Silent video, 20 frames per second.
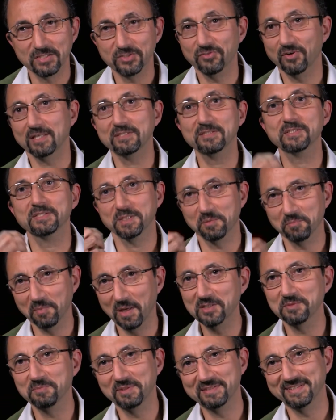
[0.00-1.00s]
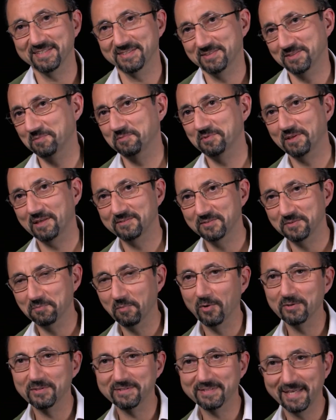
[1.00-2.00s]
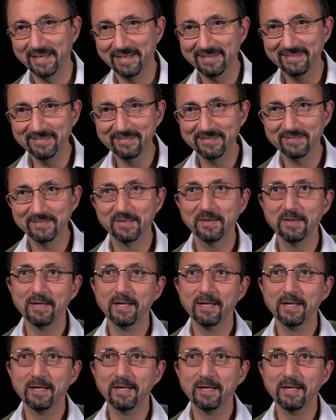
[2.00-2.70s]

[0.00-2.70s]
structures and measurement systems at small scales,